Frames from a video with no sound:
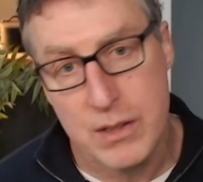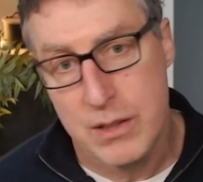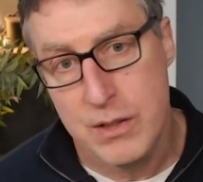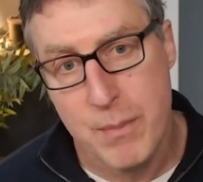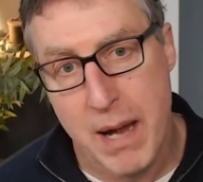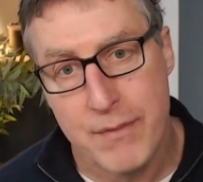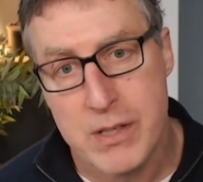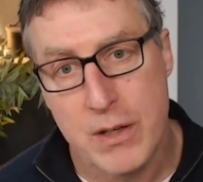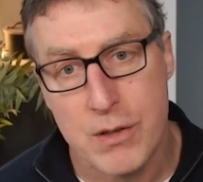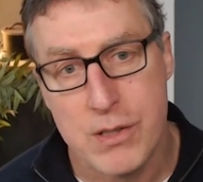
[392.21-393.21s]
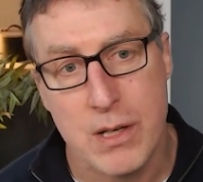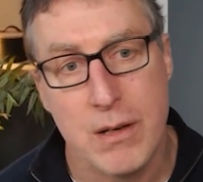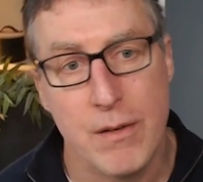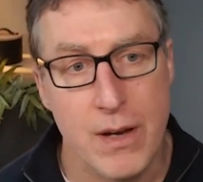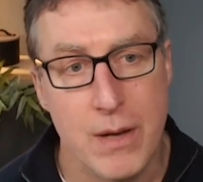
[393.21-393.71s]
you might have to consider
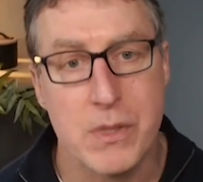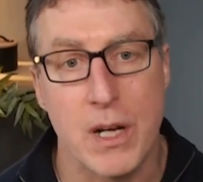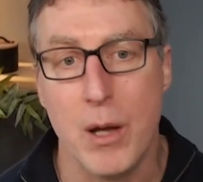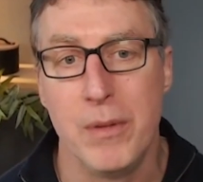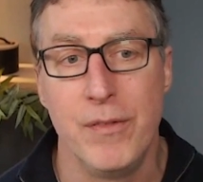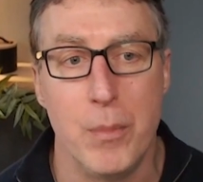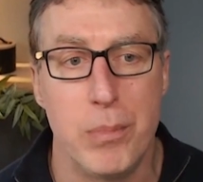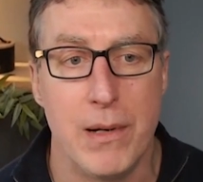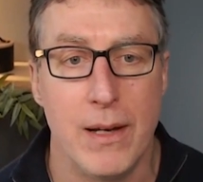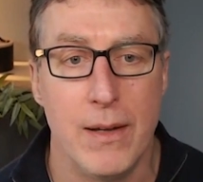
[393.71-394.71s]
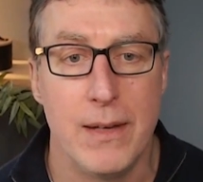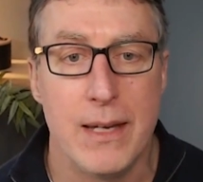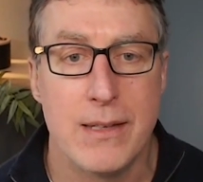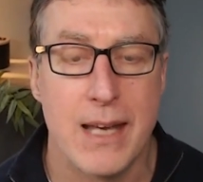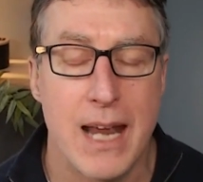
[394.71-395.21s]
your firm's global footprint and the
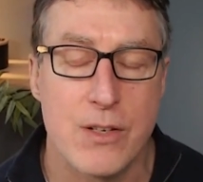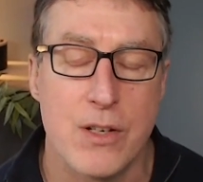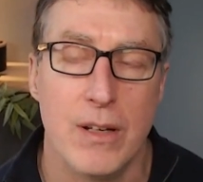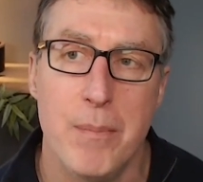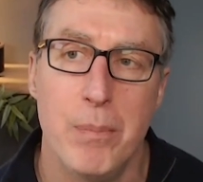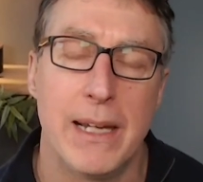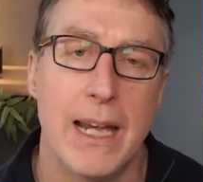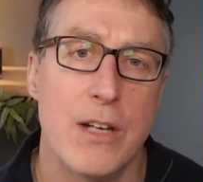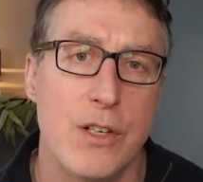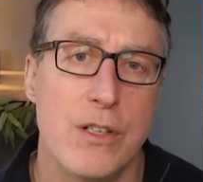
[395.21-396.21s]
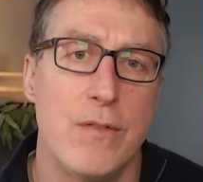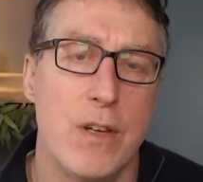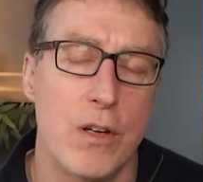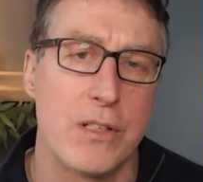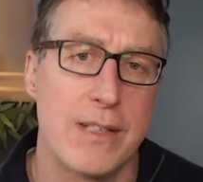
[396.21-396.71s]
international implications of
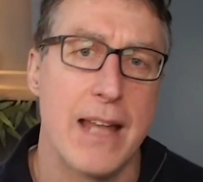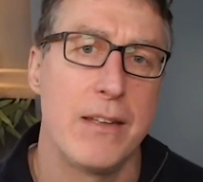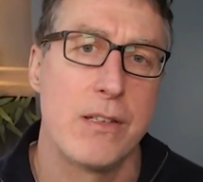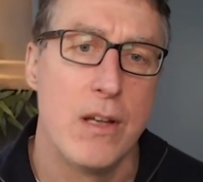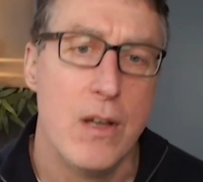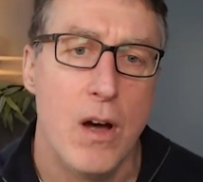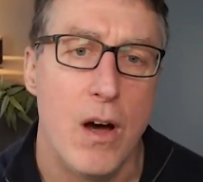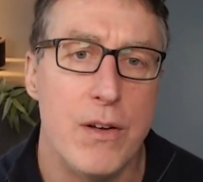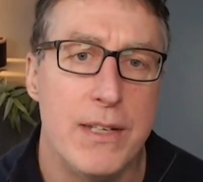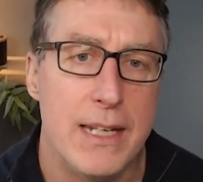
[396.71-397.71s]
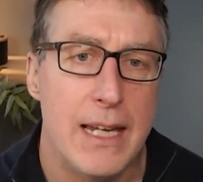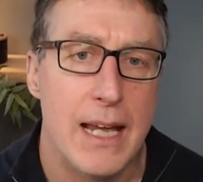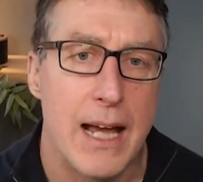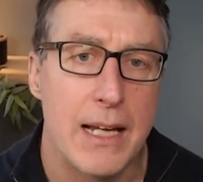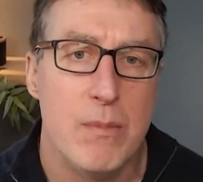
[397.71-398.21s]
your stance on
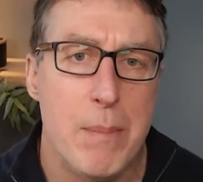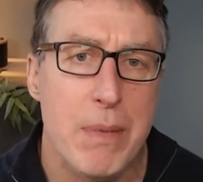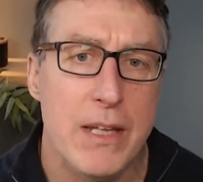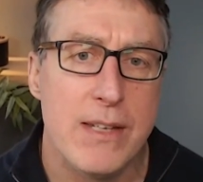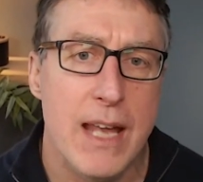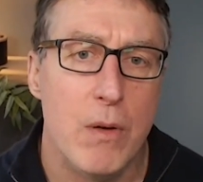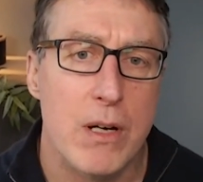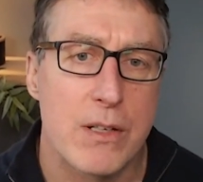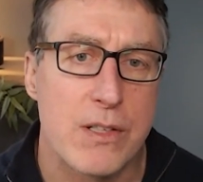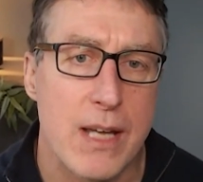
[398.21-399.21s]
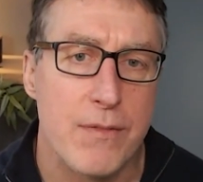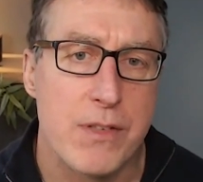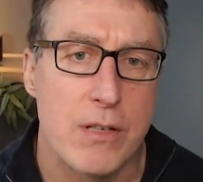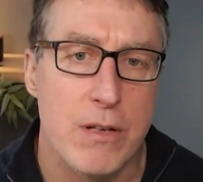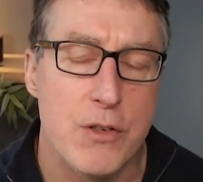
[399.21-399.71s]
DEI. Remember, these networks serve
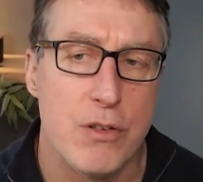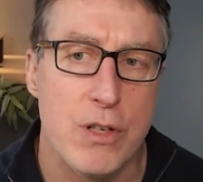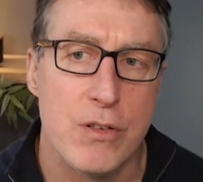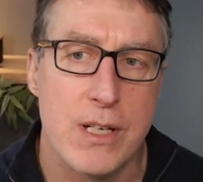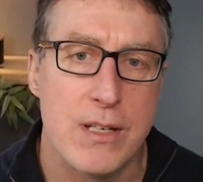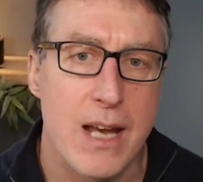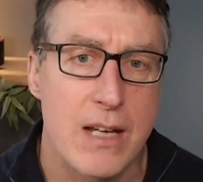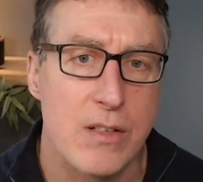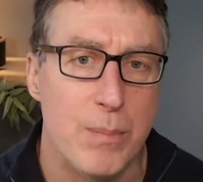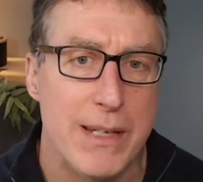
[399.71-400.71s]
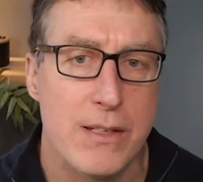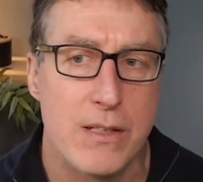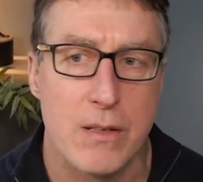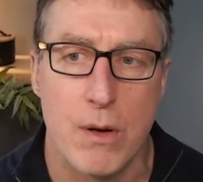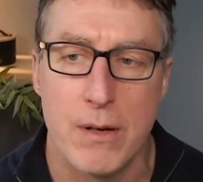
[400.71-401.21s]
to introduce international business
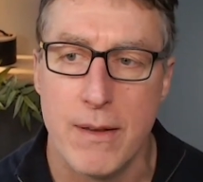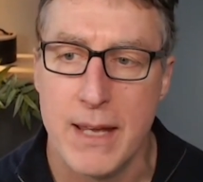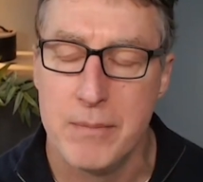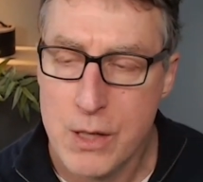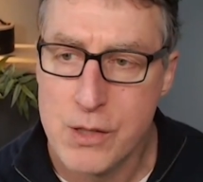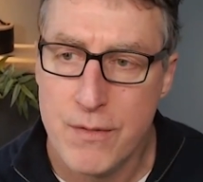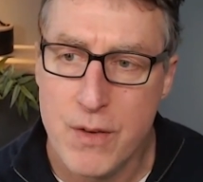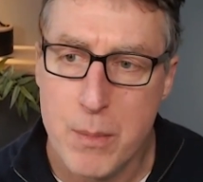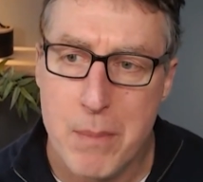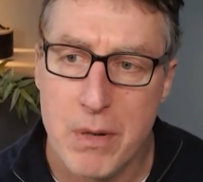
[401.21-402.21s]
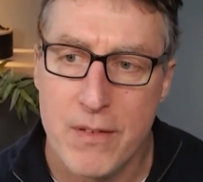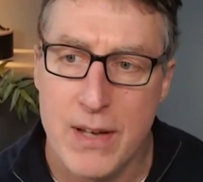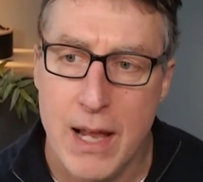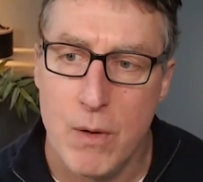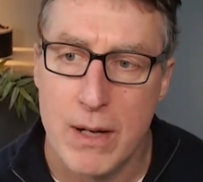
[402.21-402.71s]
to one another. So if you're a member of a
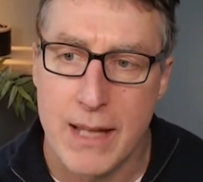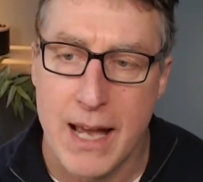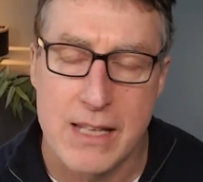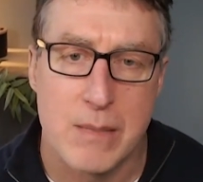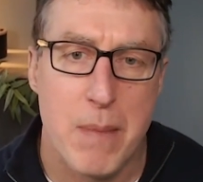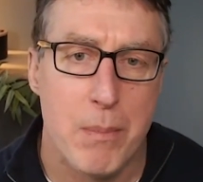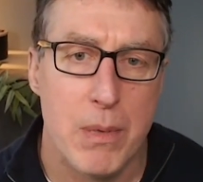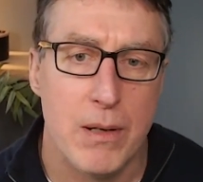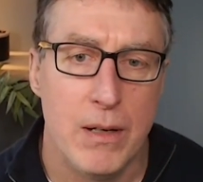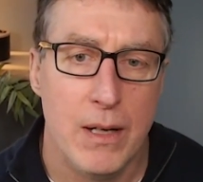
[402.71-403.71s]
network that has a member